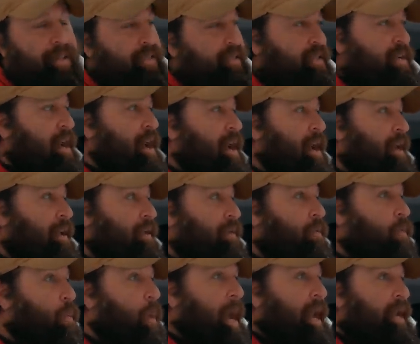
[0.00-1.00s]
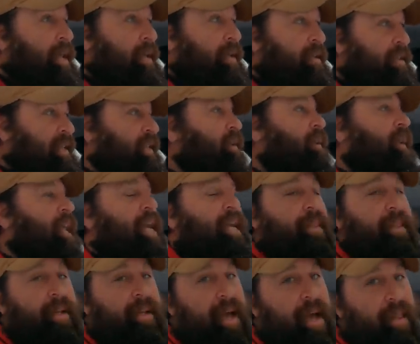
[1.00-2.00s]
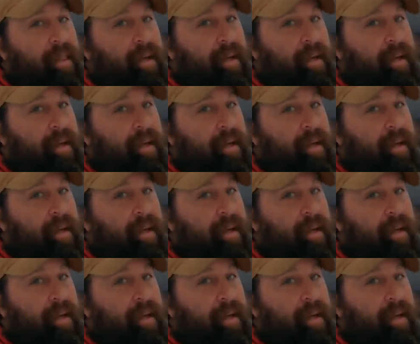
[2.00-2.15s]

is not waiting till late in the day